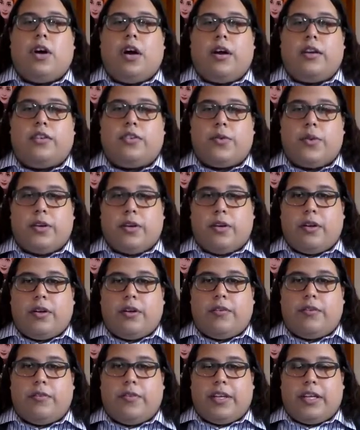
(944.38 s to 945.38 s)
On
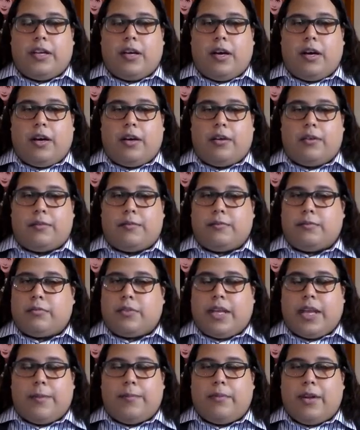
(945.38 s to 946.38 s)
Twitter,
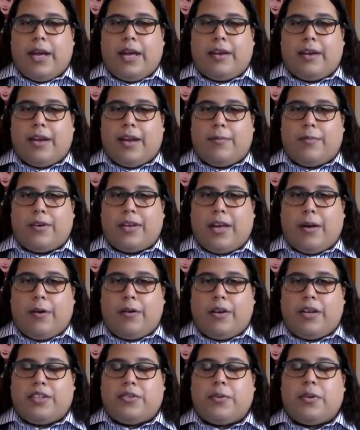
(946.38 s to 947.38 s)
at Cameron
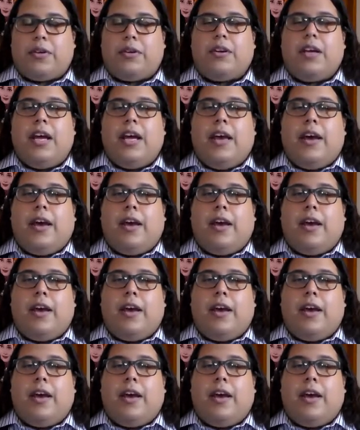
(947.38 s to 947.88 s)
Cowan on Twitter,